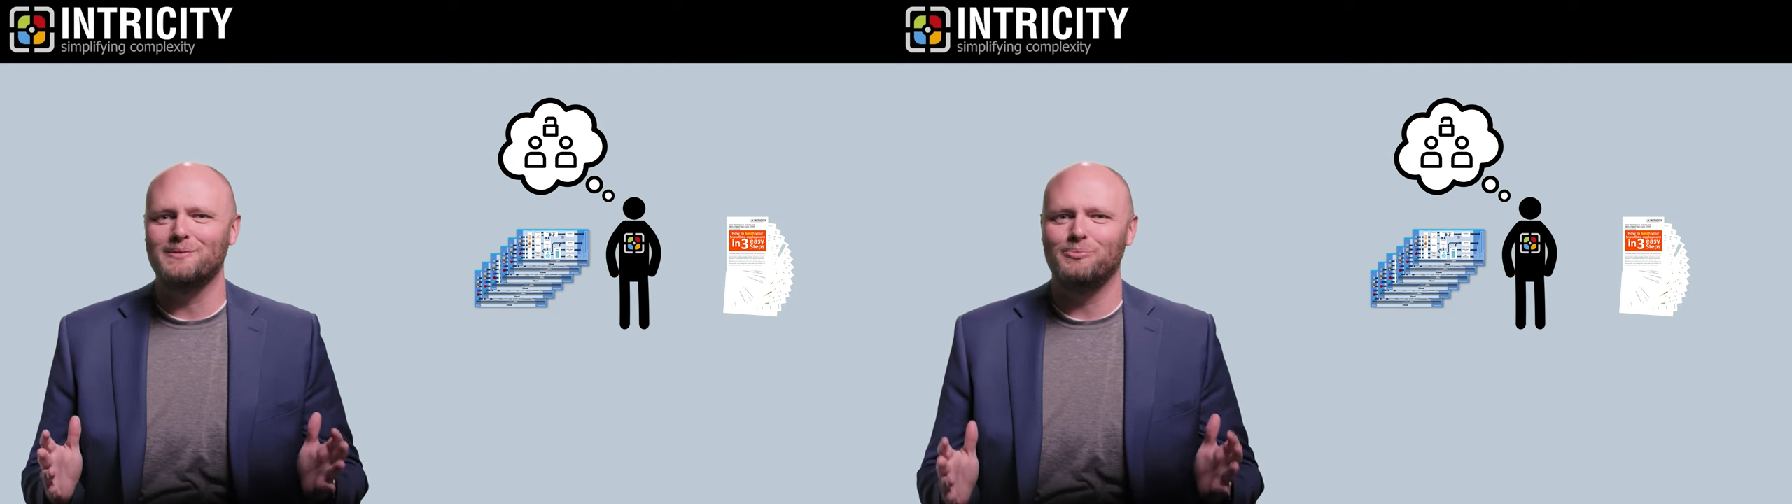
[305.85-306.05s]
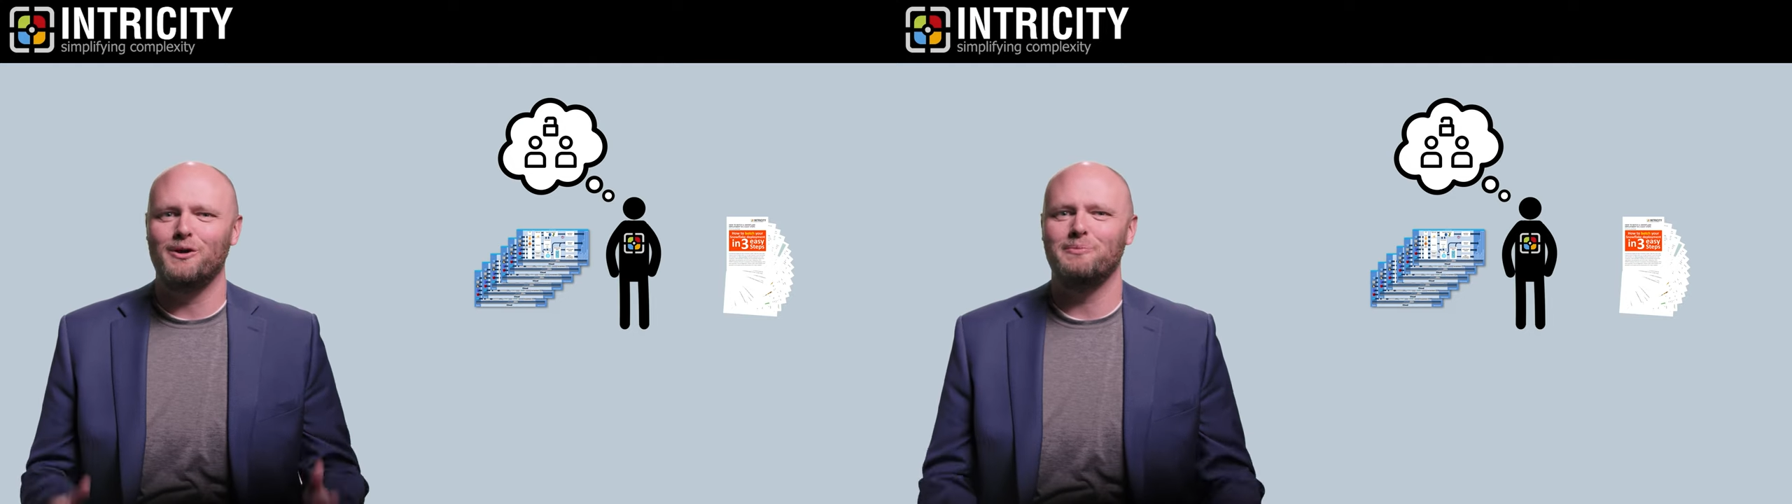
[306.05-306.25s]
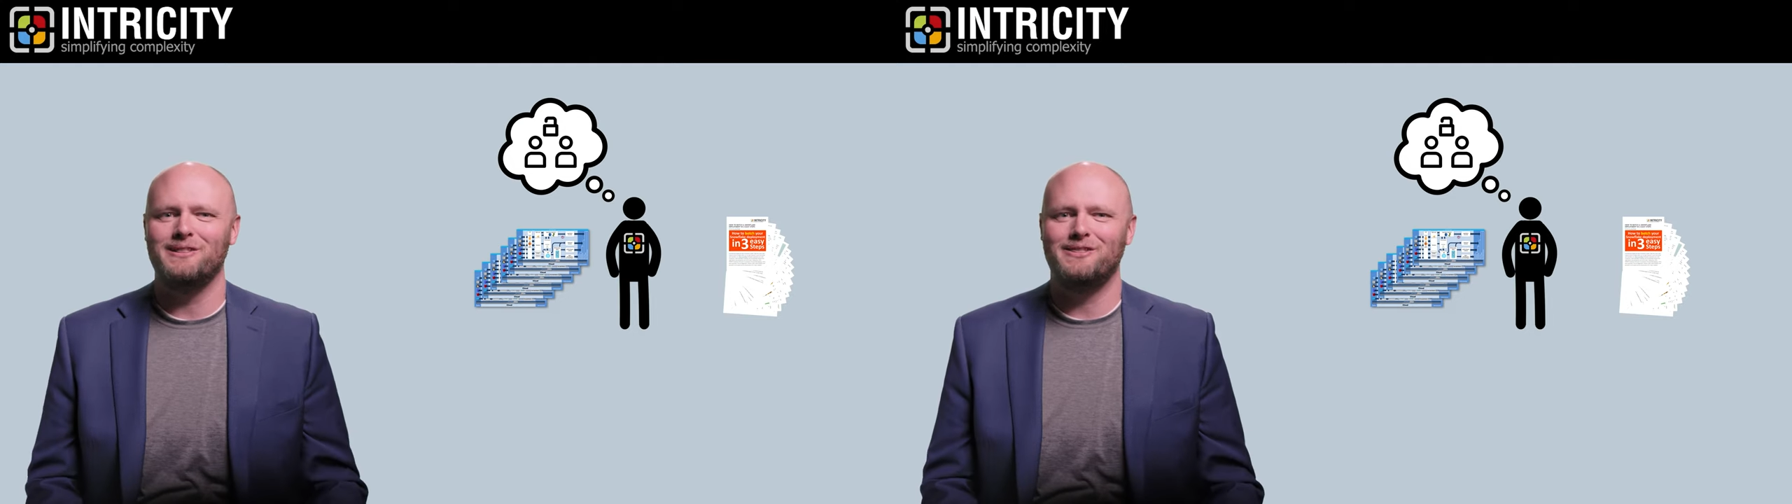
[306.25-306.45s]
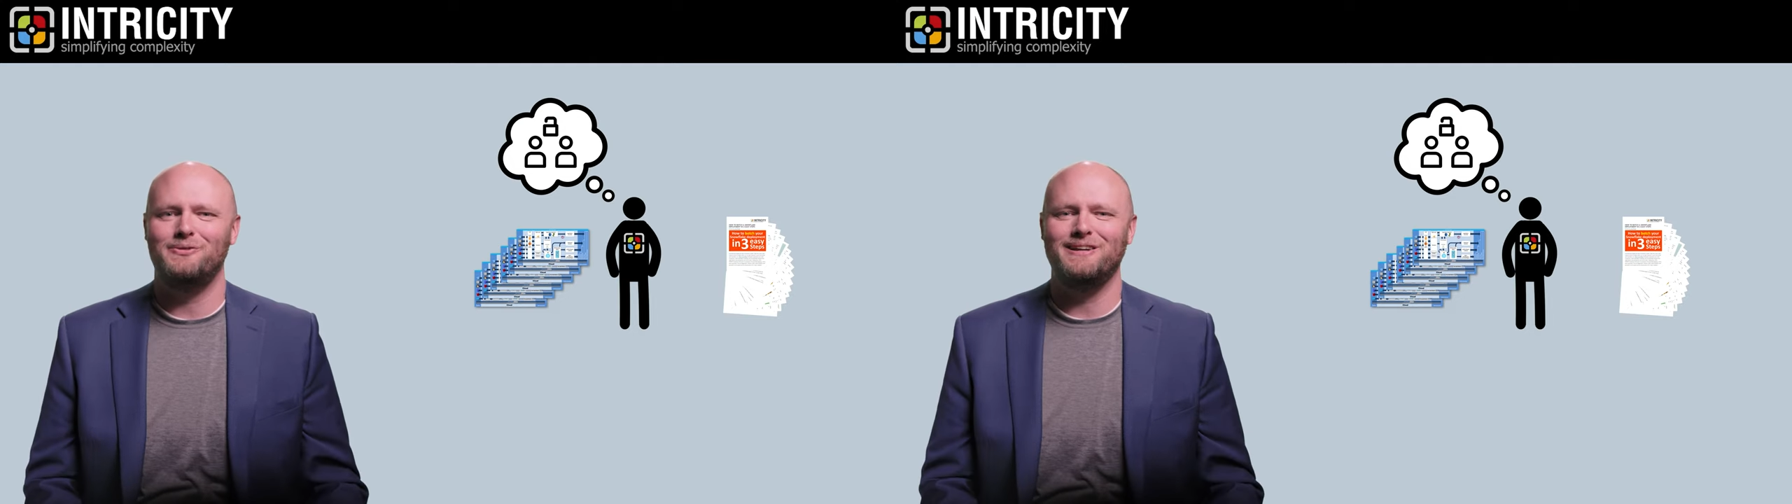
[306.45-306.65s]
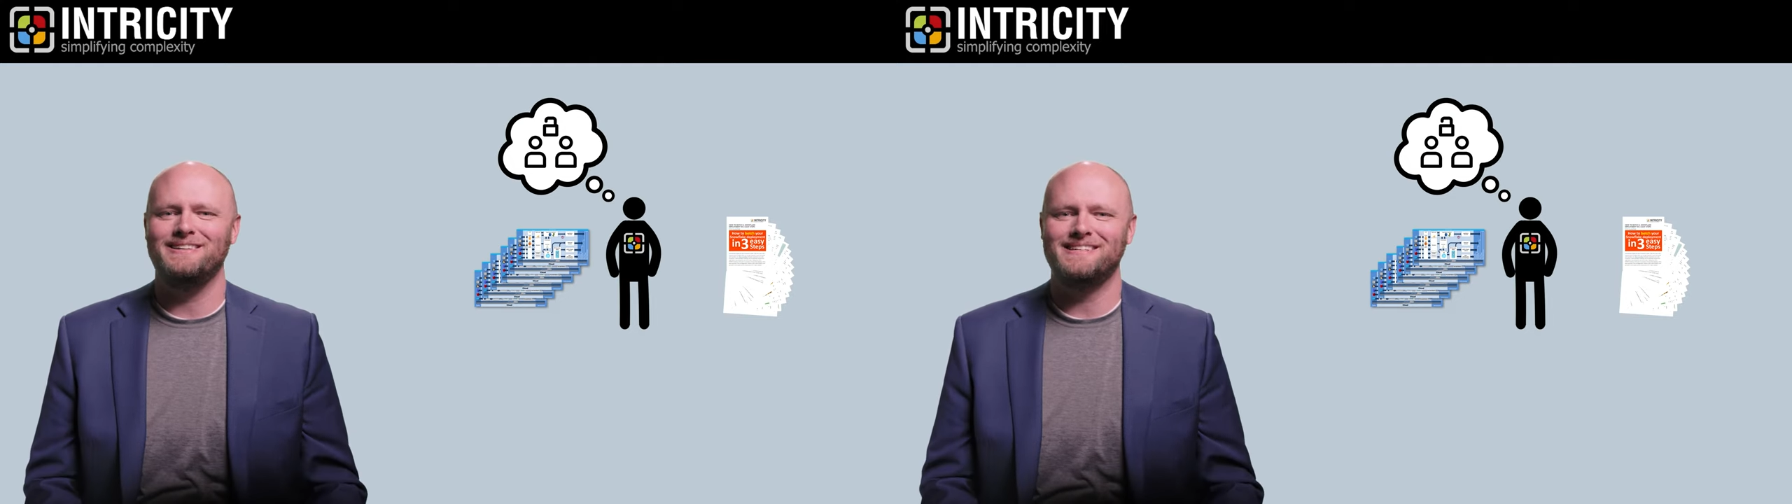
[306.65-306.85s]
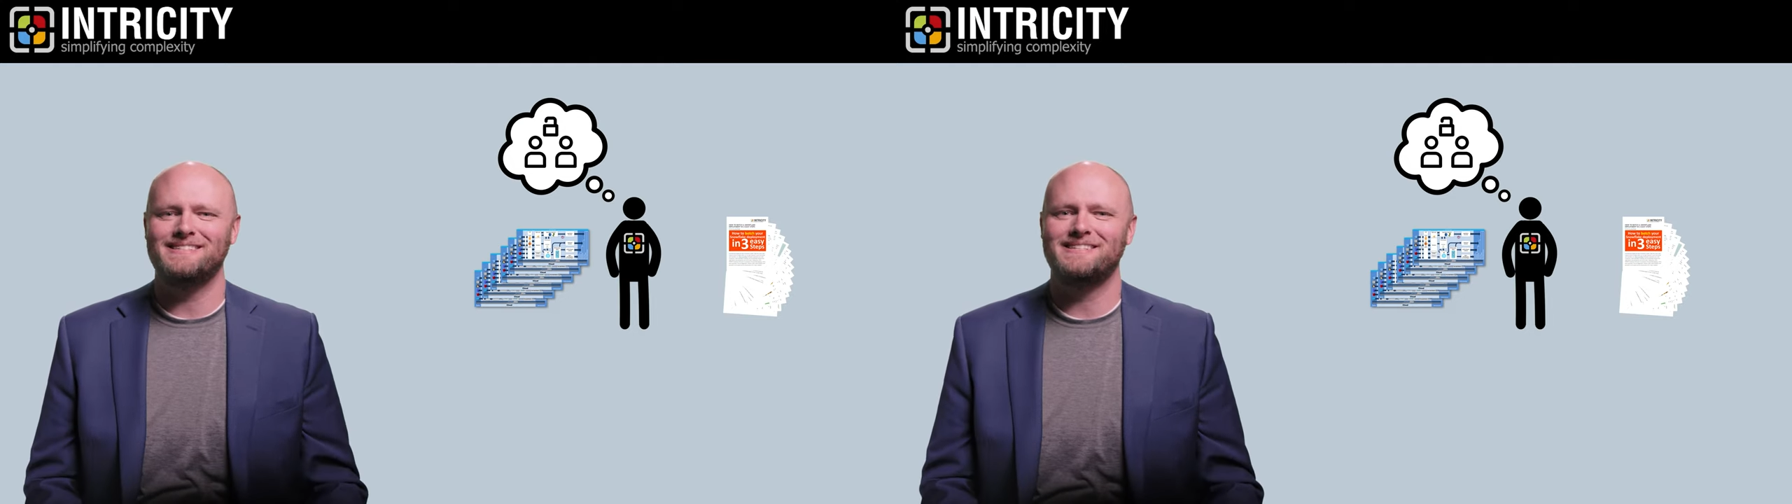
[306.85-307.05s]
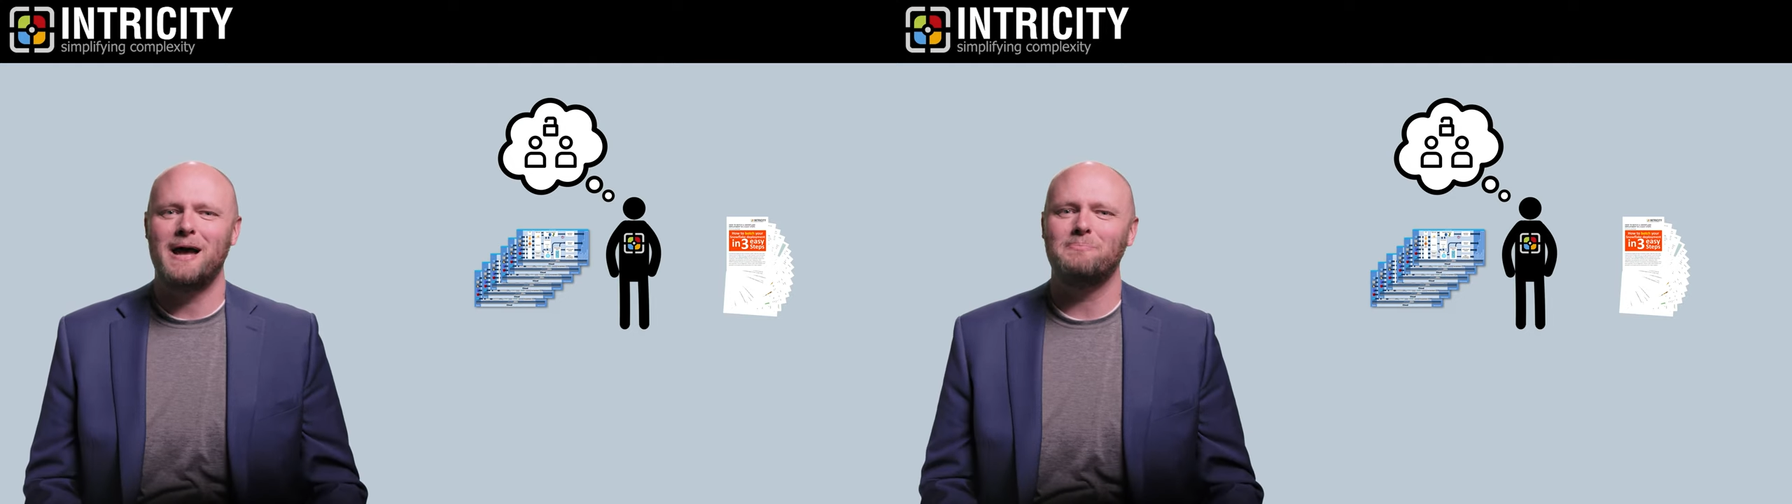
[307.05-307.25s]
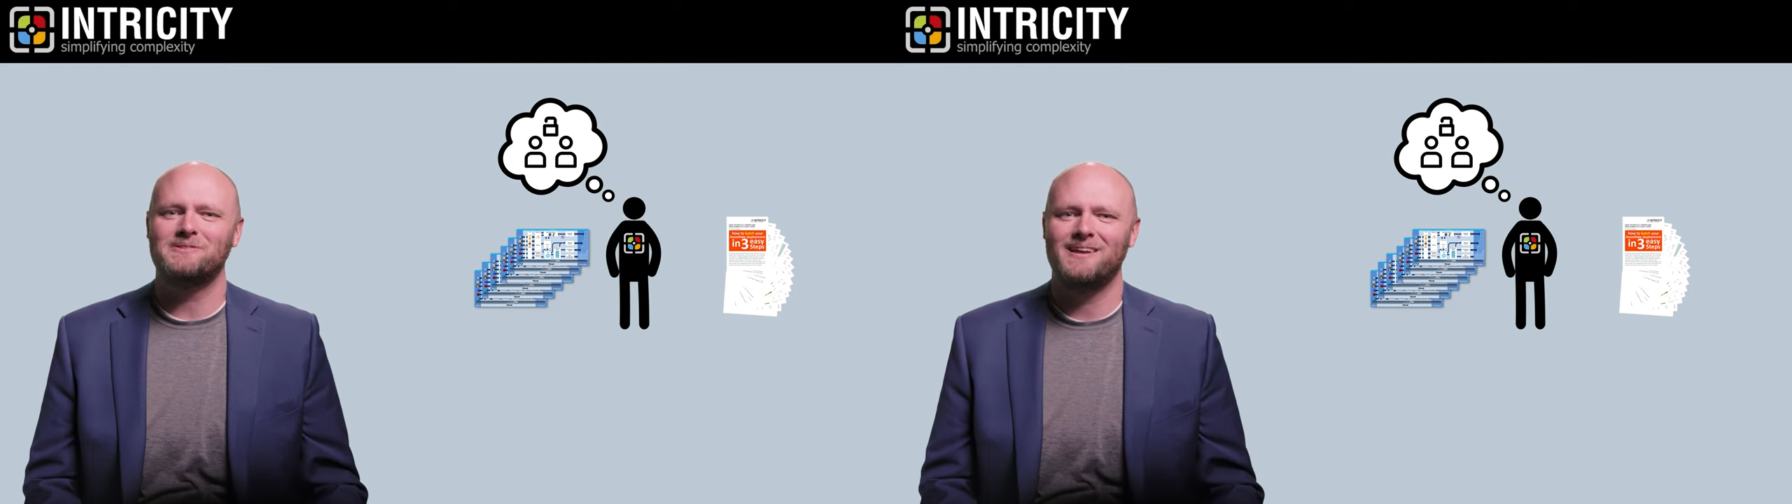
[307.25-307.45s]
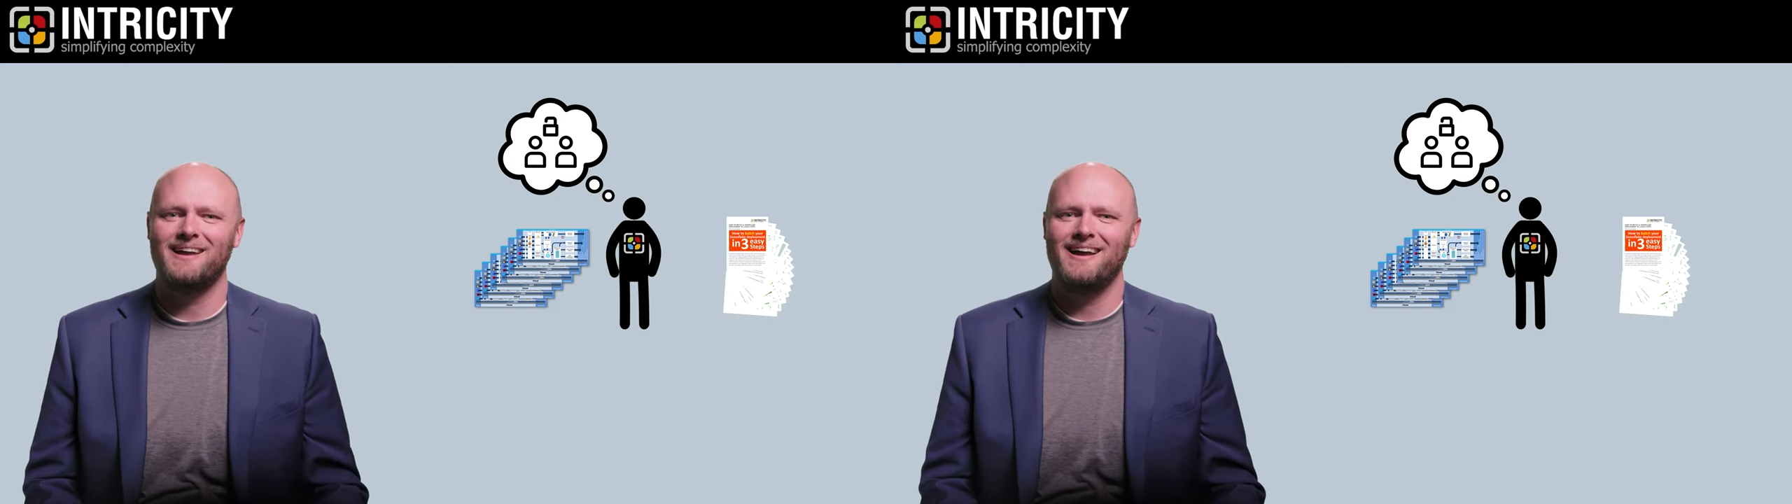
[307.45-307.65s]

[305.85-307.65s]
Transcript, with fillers: Deployment in Three Easy Steps.